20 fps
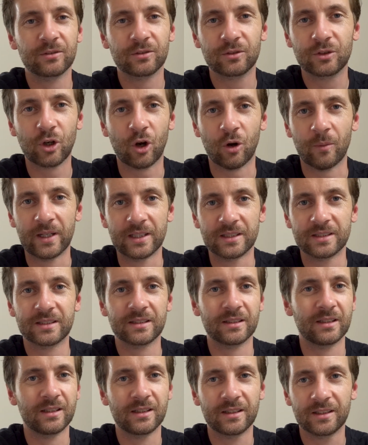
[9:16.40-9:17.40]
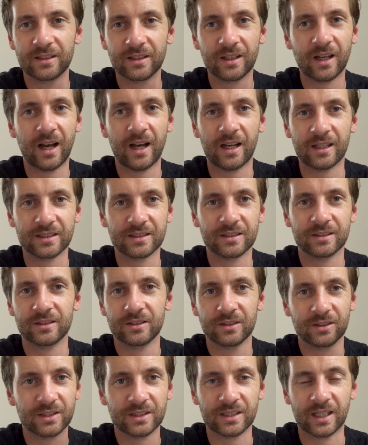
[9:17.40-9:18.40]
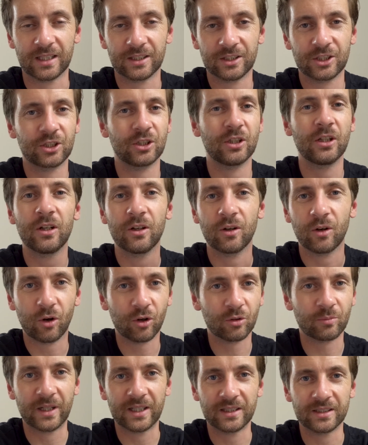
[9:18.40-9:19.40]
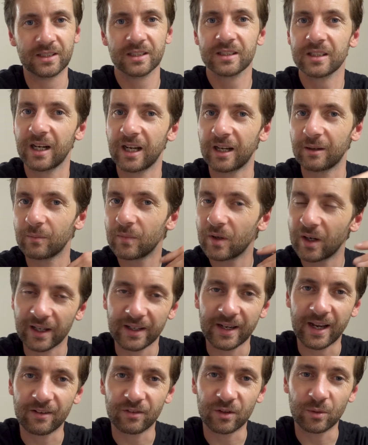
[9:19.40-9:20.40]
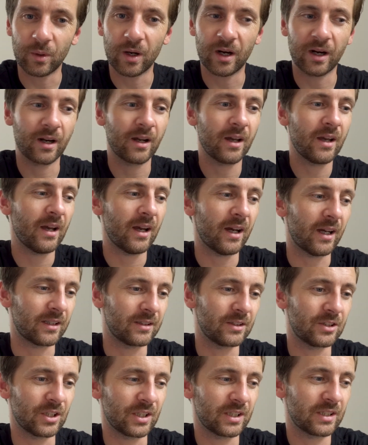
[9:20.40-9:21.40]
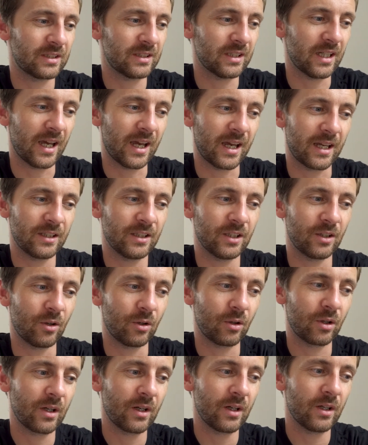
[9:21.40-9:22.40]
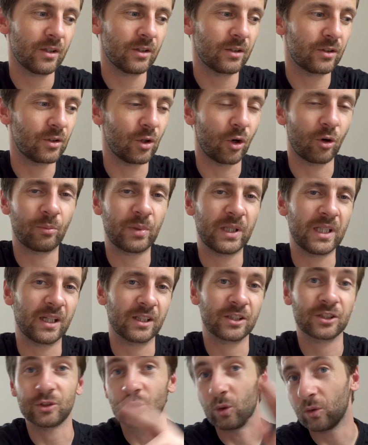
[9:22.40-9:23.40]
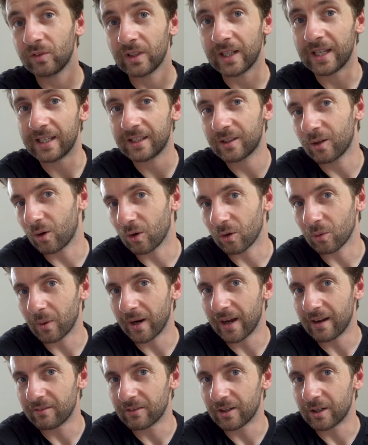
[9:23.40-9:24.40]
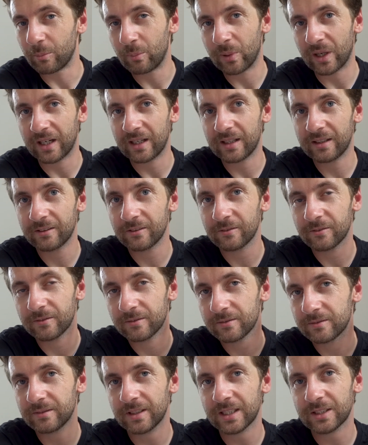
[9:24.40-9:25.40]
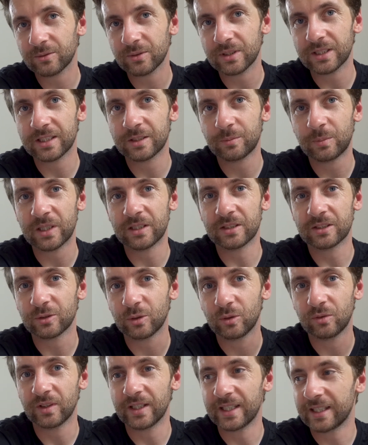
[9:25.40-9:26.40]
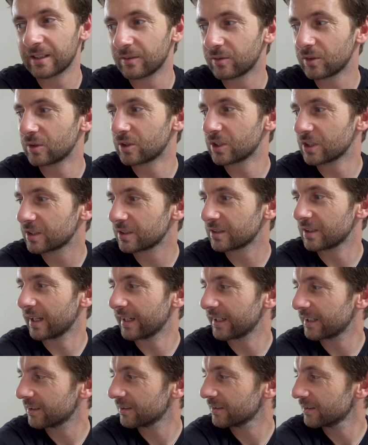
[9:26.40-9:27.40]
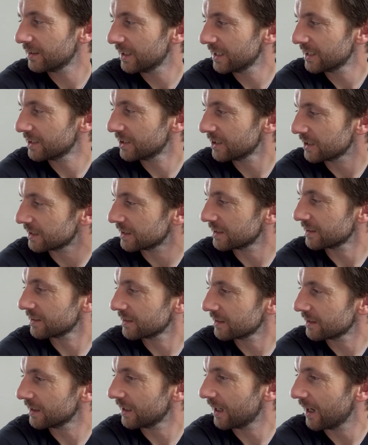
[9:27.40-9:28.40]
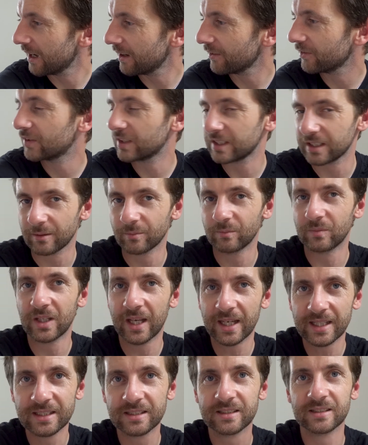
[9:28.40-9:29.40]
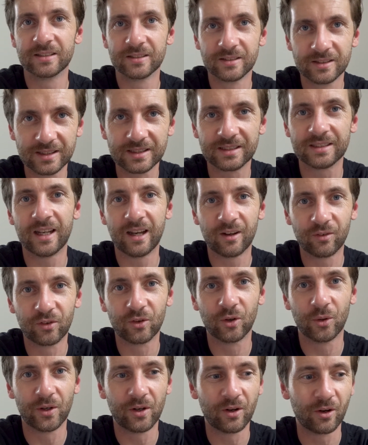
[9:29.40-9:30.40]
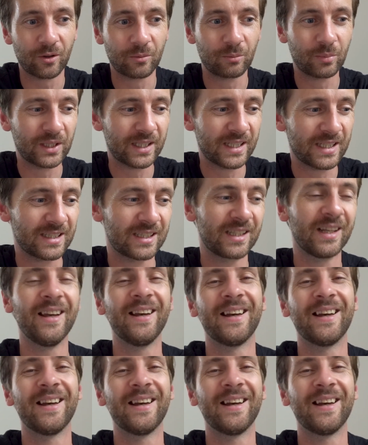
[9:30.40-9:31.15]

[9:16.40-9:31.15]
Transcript: comments as such on my Instagram and everywhere, and just, you know, not be a snowflake or whatever. But I don't think it's been a snowflake if you just like, let's just have some nice stuff going on, please.